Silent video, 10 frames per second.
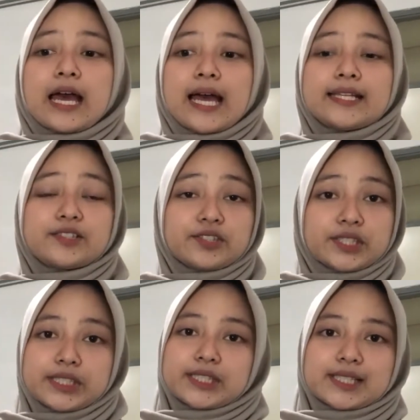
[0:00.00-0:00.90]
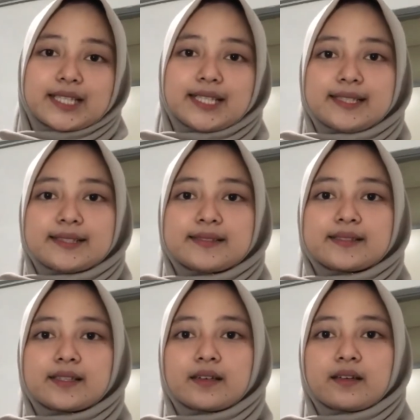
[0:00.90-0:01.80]
And the third
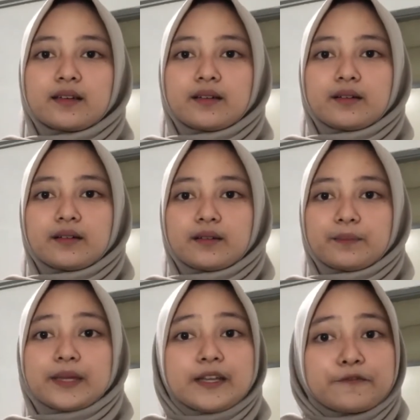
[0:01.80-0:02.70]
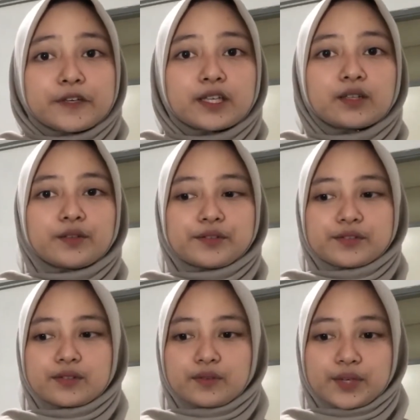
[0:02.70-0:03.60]
is benefit
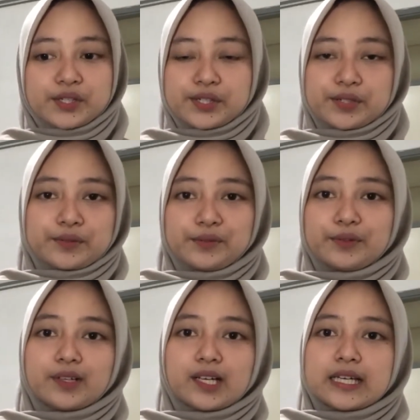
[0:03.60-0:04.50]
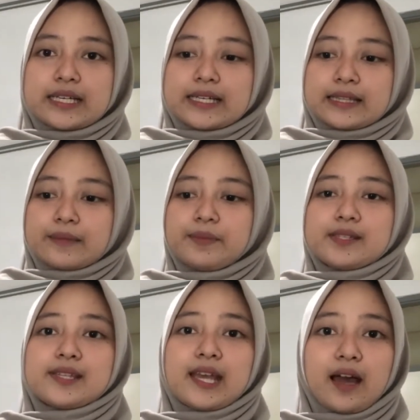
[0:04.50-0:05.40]
cost ratio. The
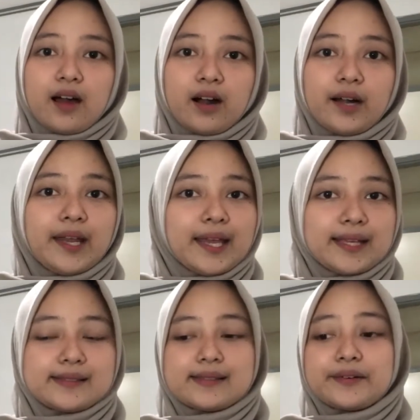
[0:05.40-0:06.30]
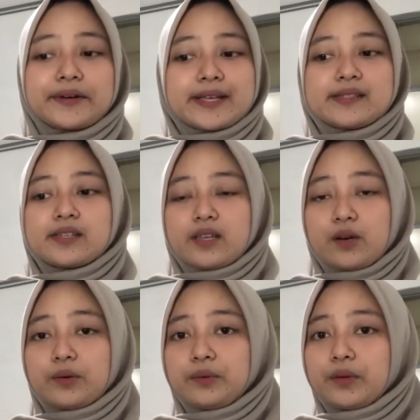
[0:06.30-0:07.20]
BCR is the
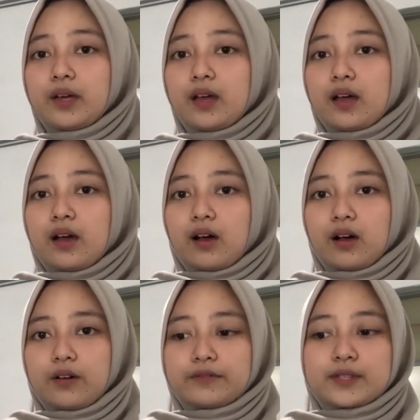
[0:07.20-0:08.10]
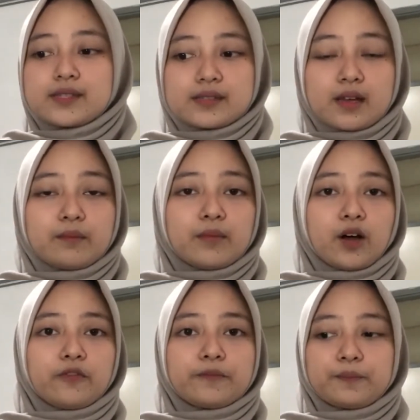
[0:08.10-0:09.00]
ratio of the sum
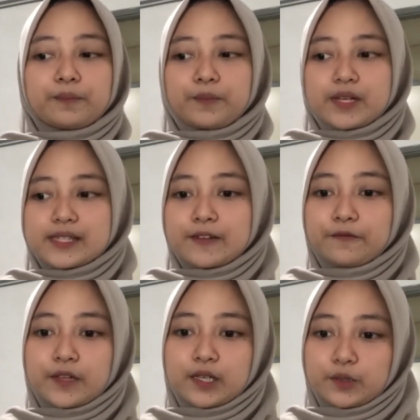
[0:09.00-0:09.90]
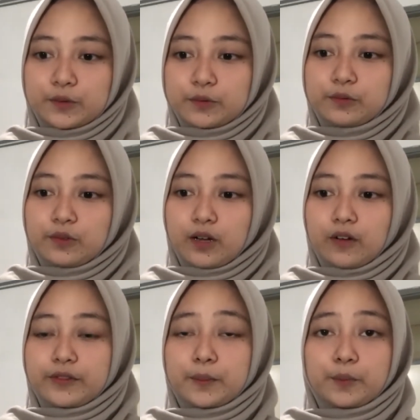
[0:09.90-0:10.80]
of present value
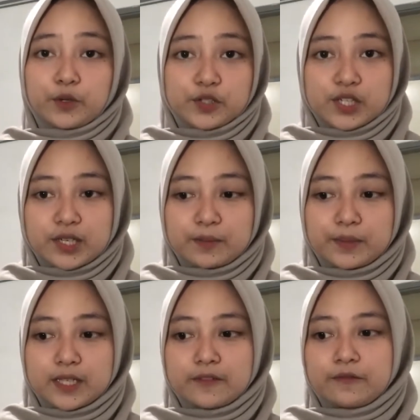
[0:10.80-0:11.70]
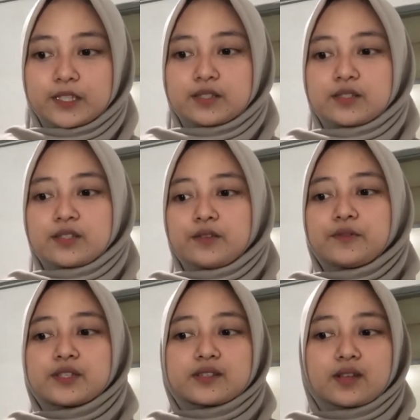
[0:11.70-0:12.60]
of the project benefit to
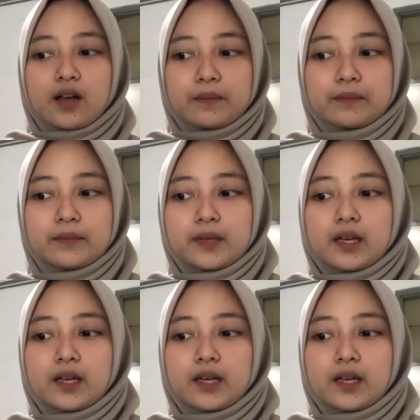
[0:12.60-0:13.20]
the sum